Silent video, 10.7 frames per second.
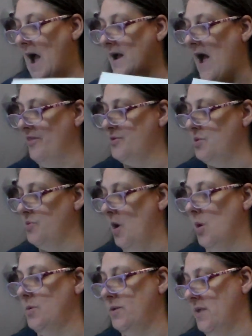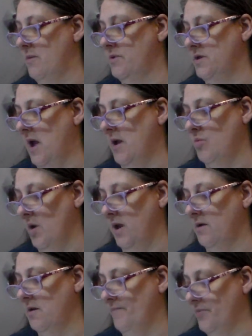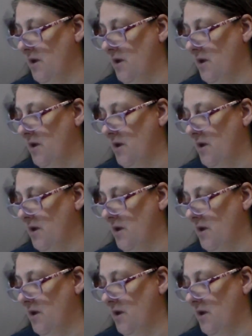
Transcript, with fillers: I got through the whole seven day week